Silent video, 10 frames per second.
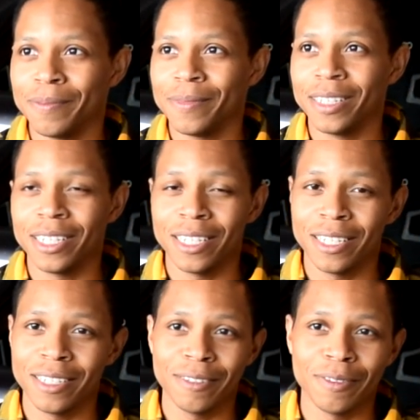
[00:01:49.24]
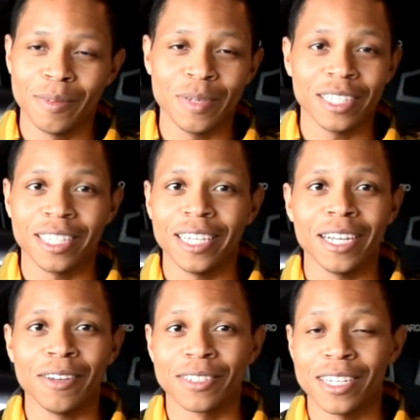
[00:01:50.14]
and then a month later
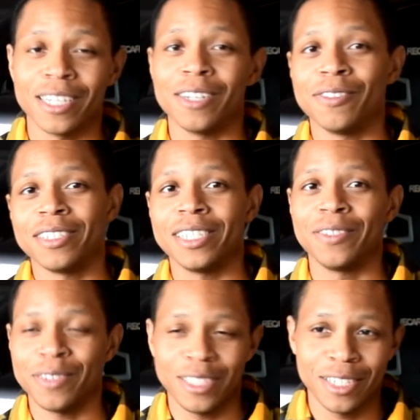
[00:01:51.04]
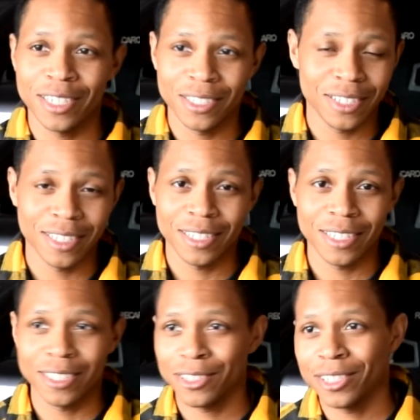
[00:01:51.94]
I was gone overseas for 2 years,
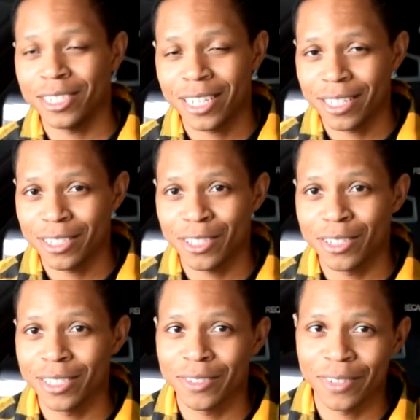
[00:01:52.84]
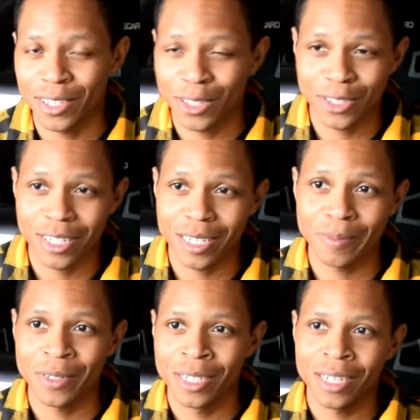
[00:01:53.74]
and she sat in storage for the whole time.
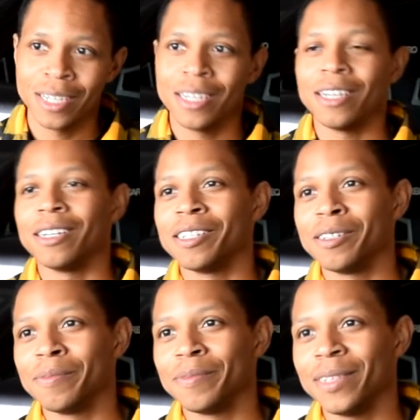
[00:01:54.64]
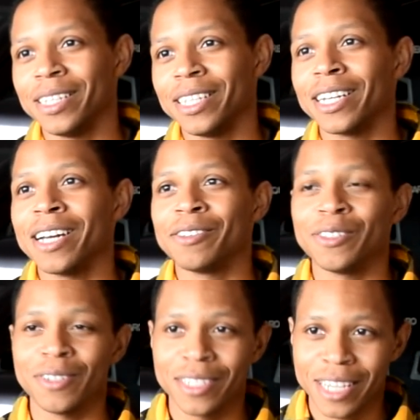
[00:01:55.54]
And then
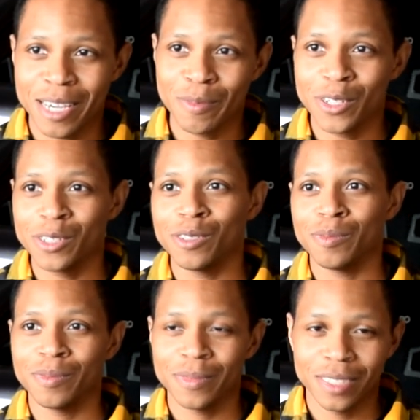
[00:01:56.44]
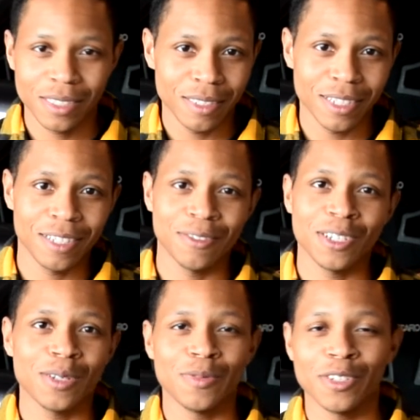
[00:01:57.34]
afterwards came home. I was
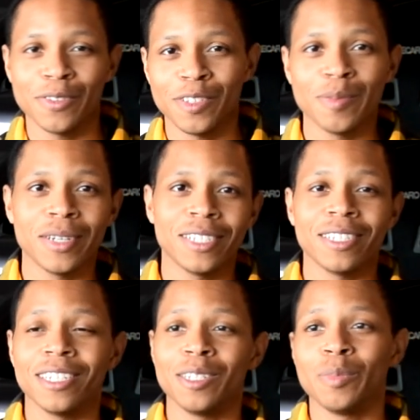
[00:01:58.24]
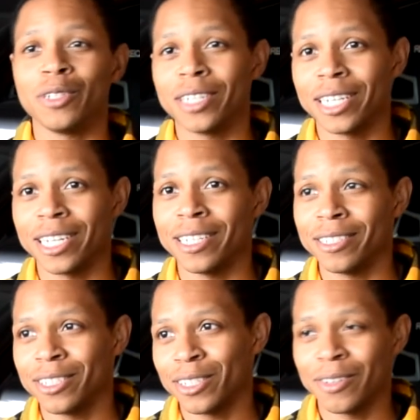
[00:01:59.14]
home for a few months and then deployed again.
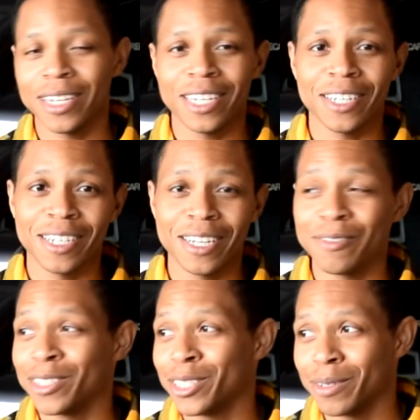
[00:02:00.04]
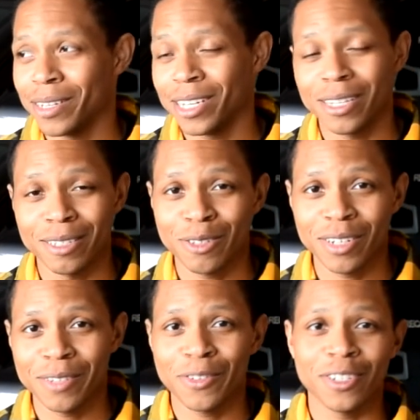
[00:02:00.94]
So right now I have a
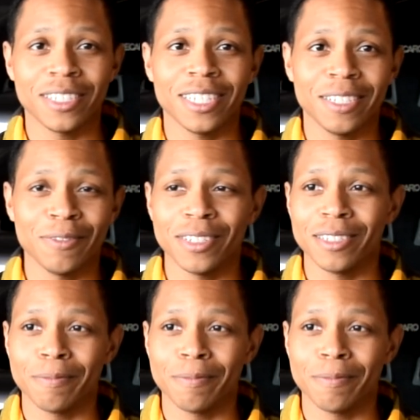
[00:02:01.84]
2014 with